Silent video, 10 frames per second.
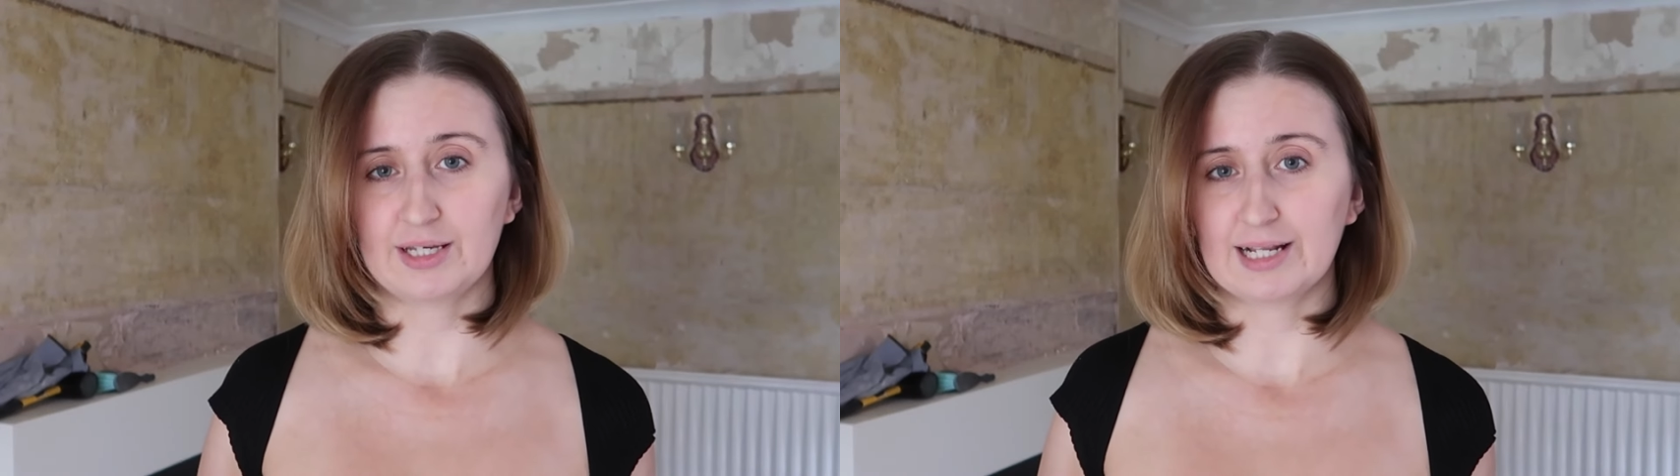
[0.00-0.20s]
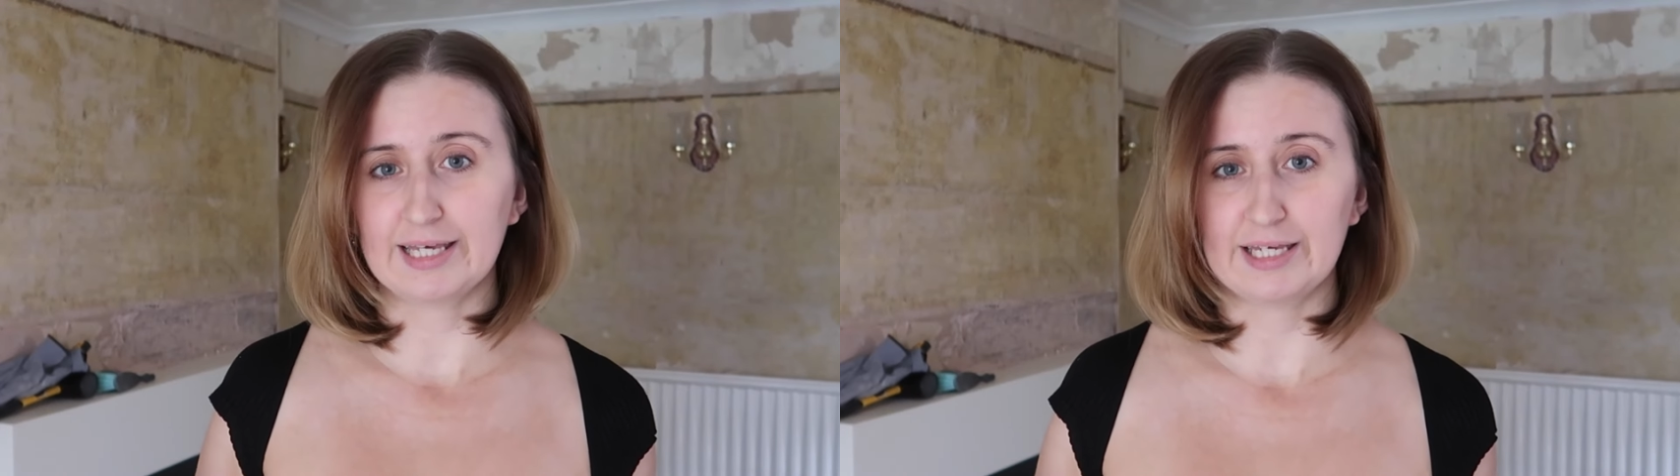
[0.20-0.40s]

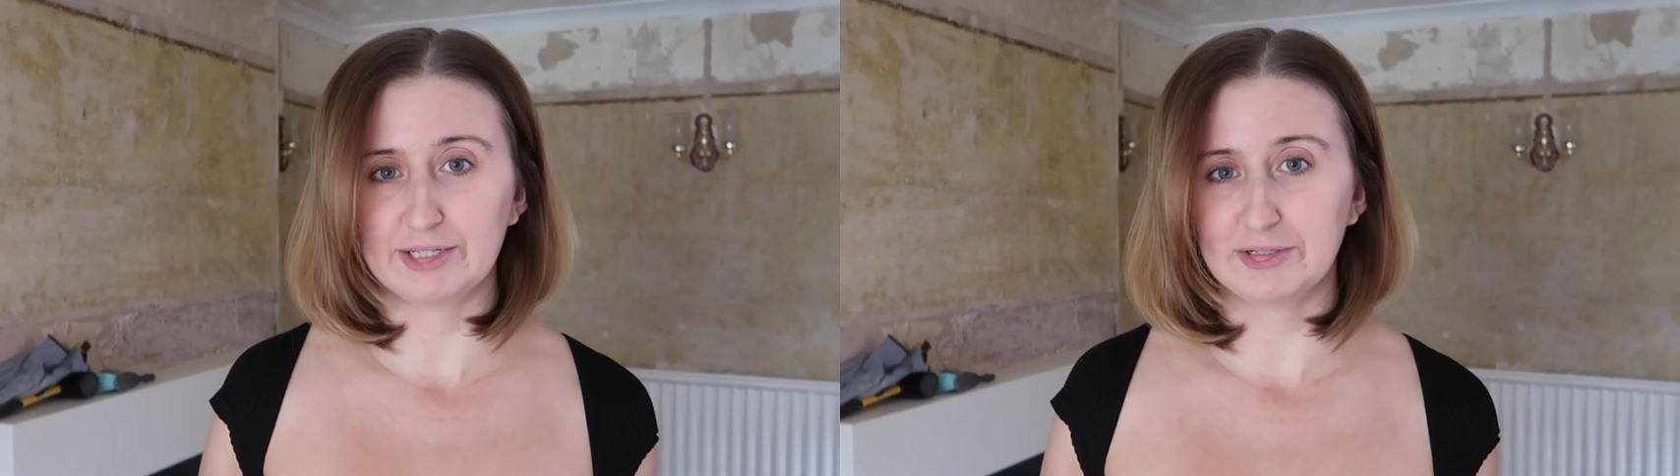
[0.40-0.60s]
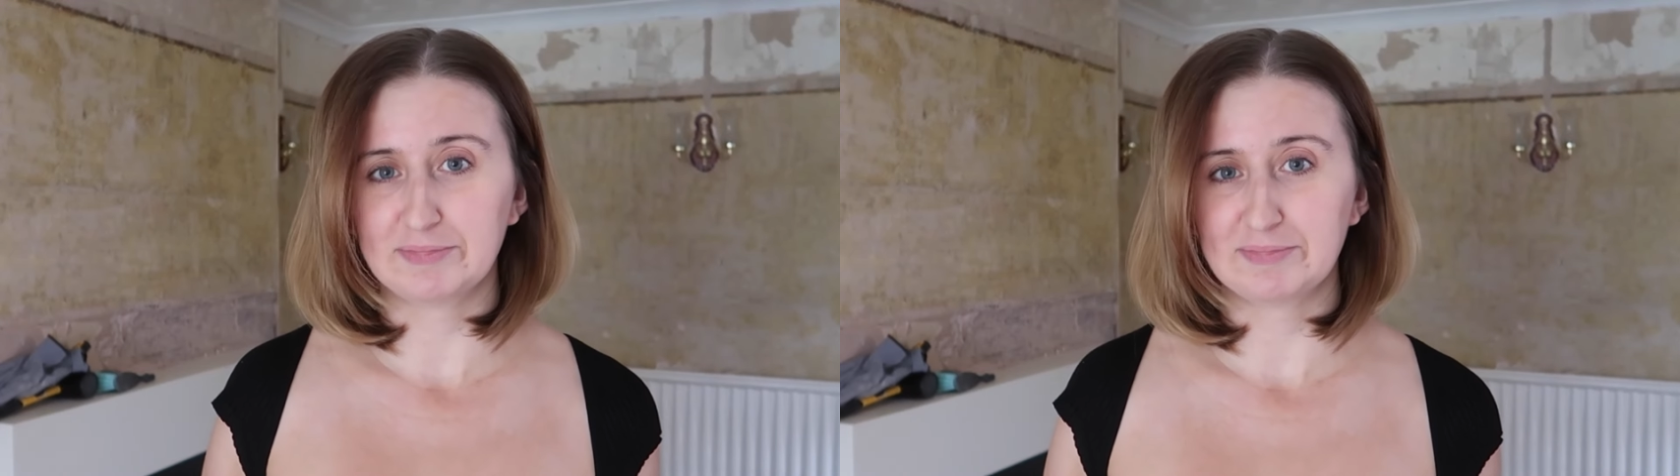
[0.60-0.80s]

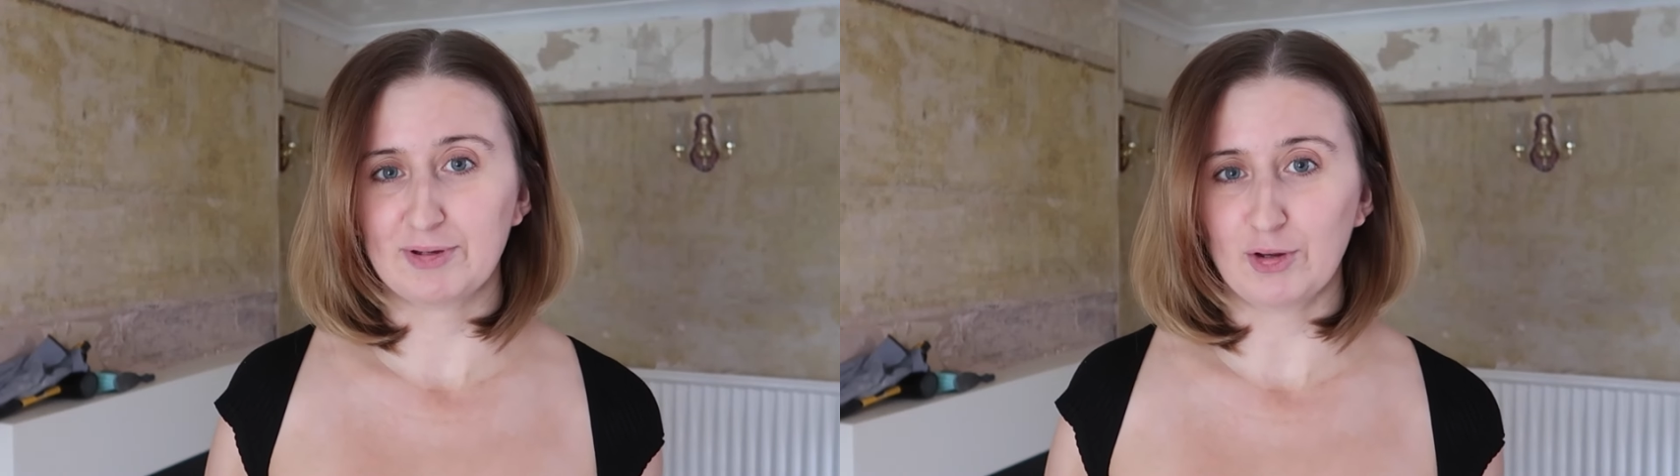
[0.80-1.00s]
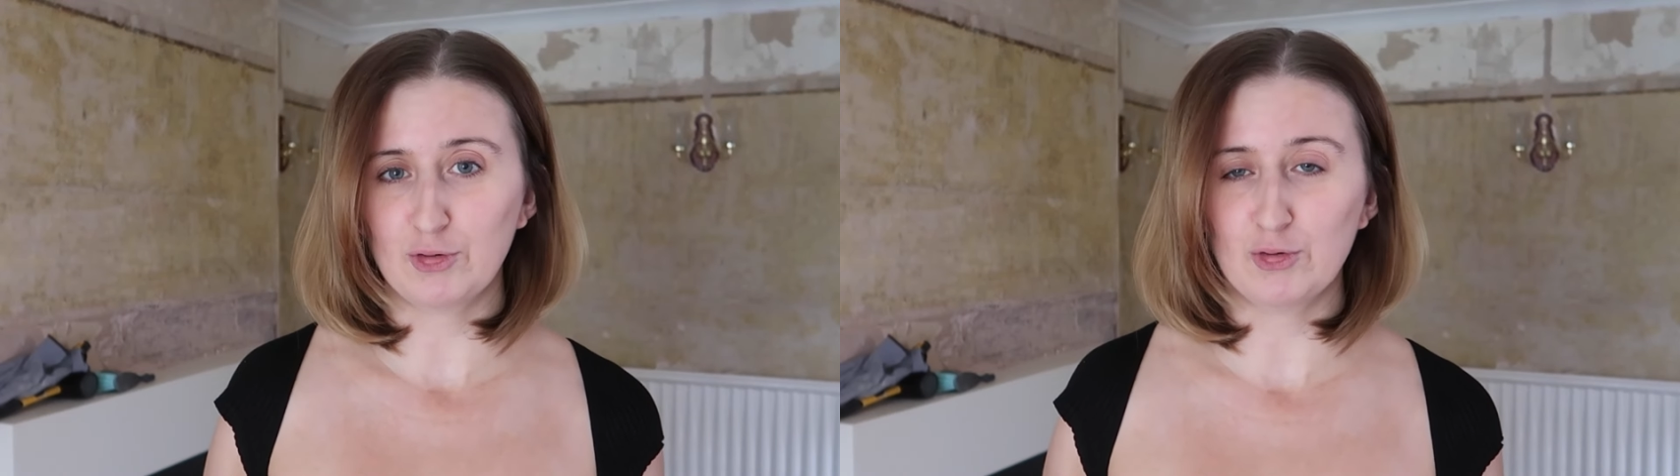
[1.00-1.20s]
clean,
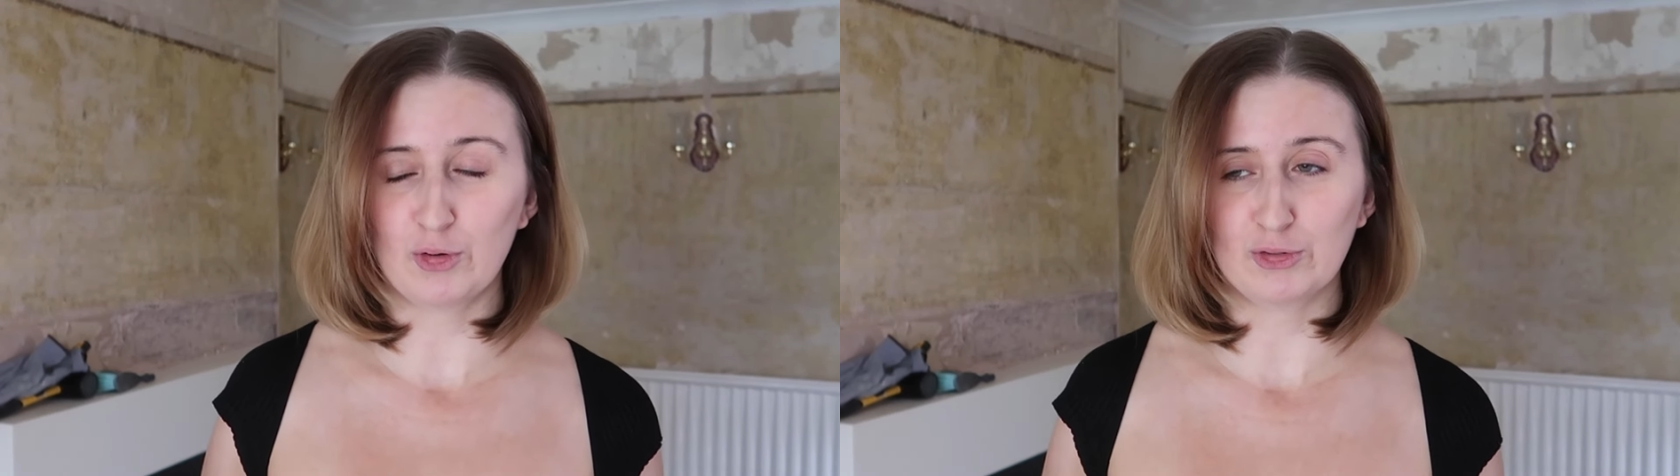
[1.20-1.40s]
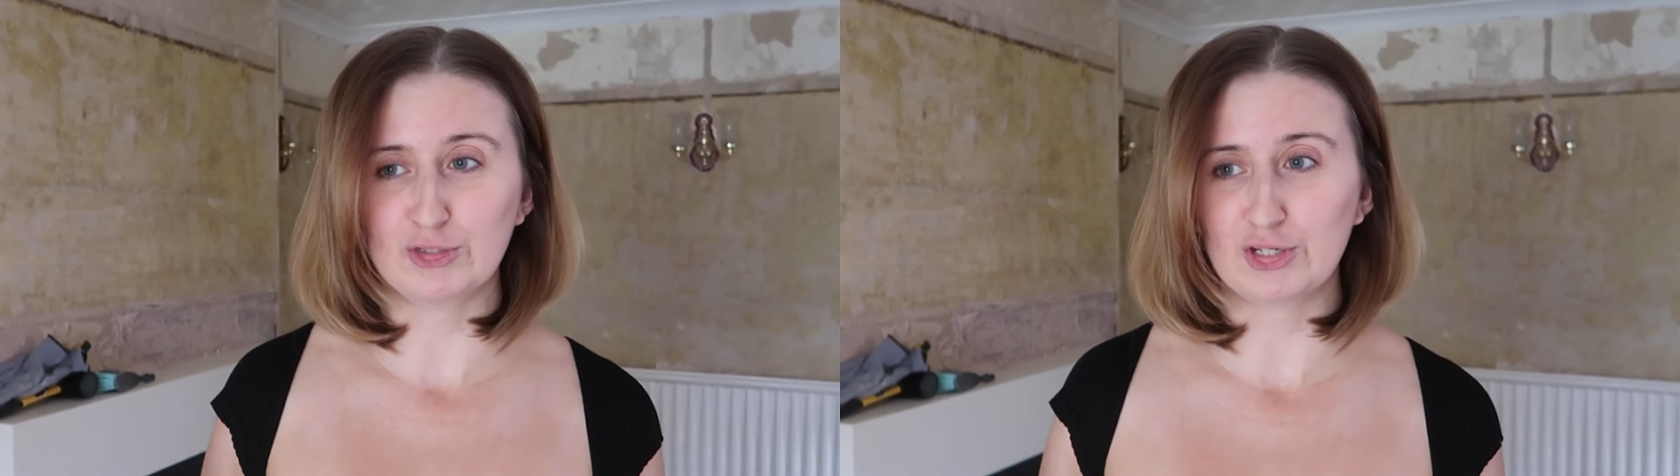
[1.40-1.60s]

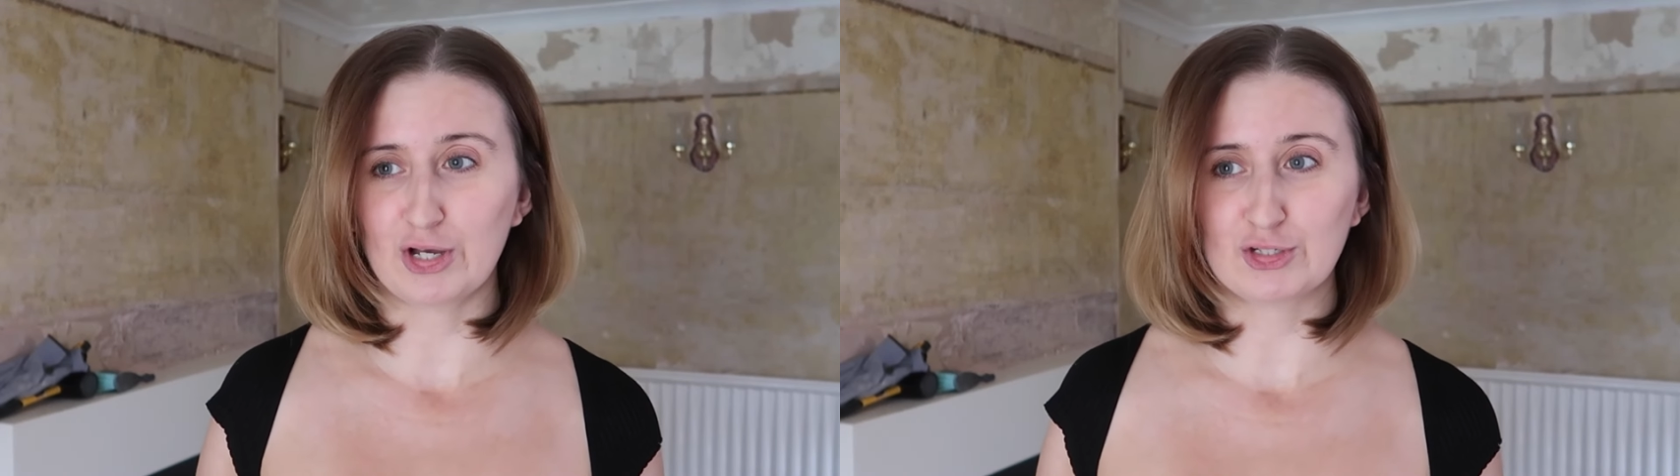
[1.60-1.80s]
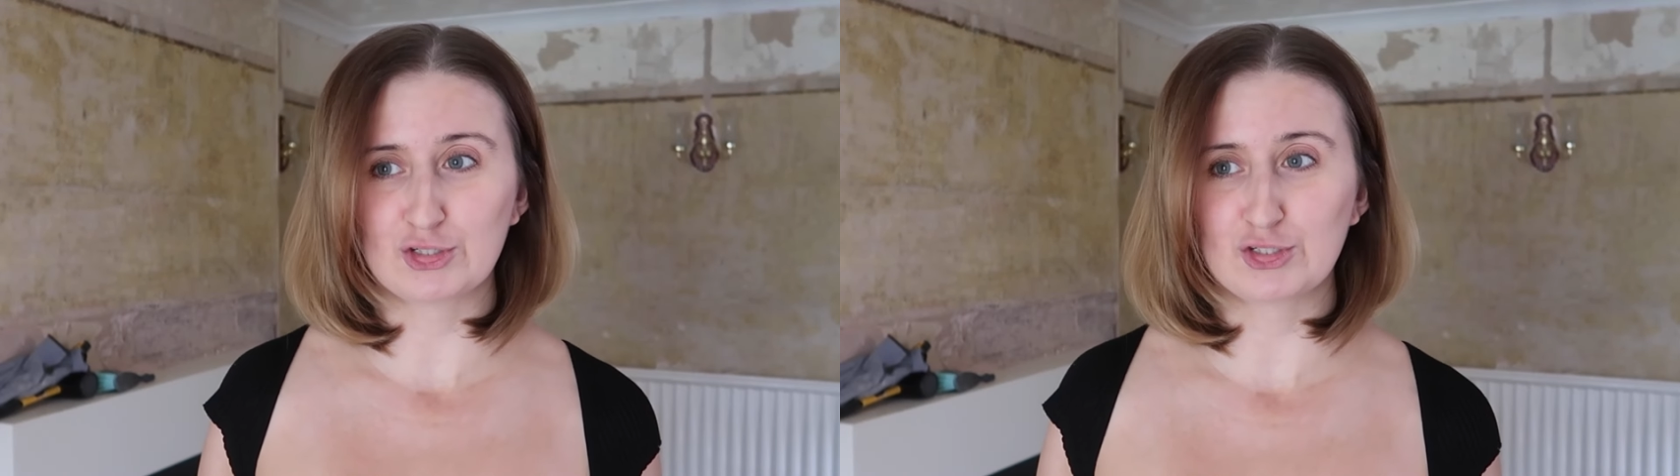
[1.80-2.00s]

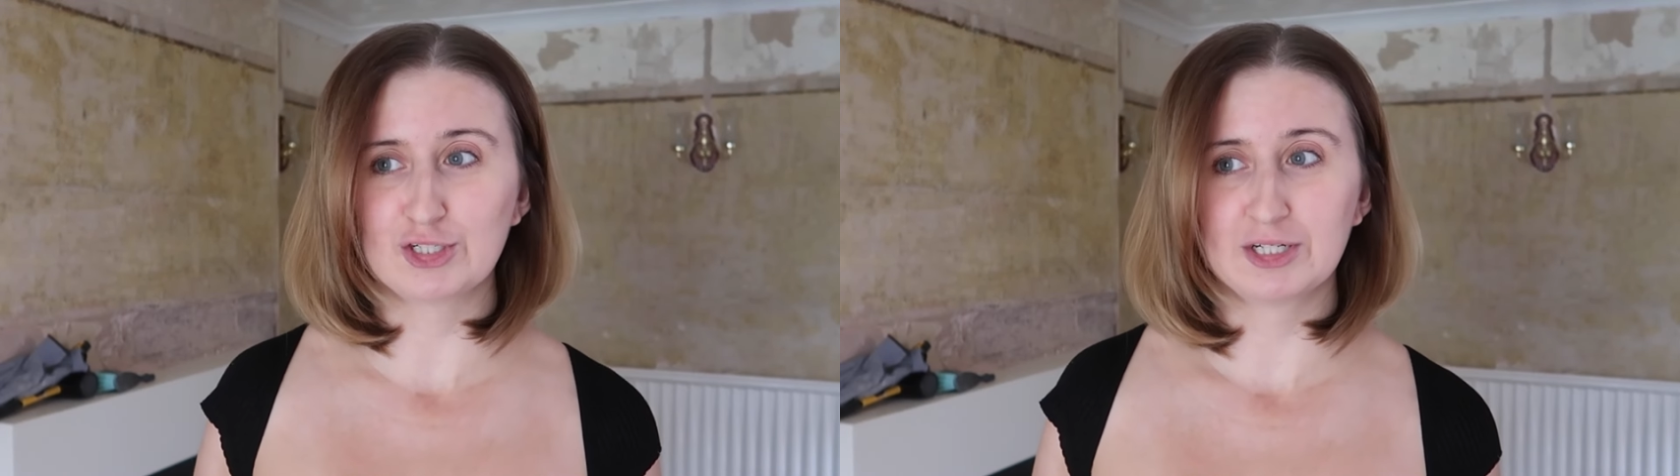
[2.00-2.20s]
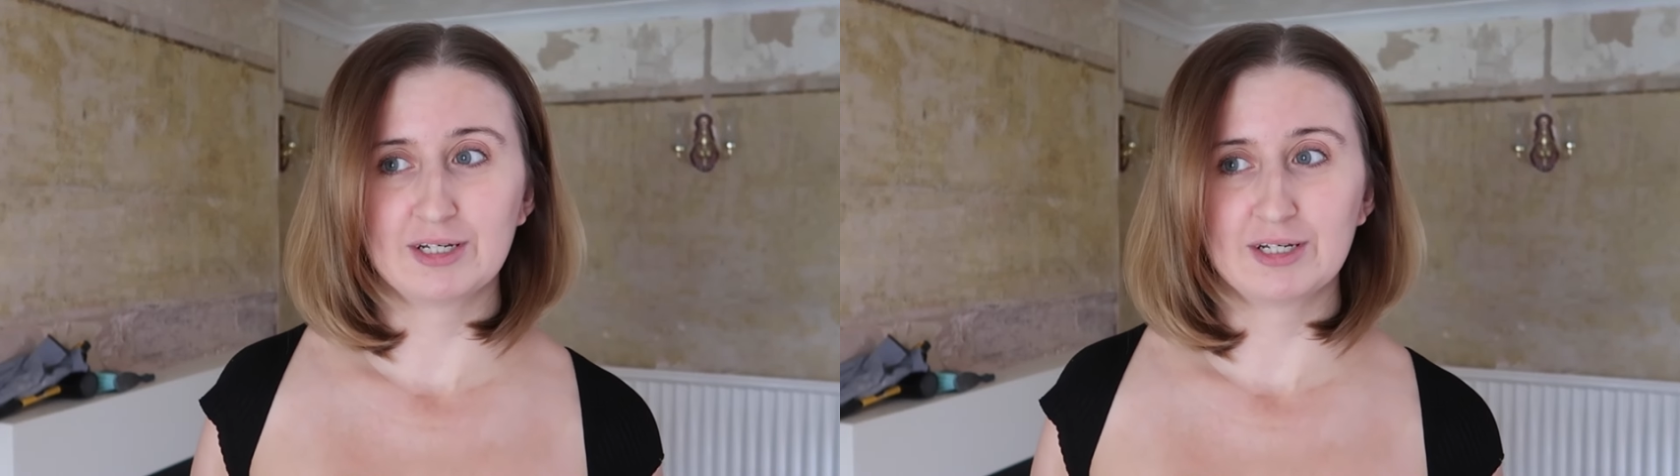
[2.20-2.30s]
non-touched,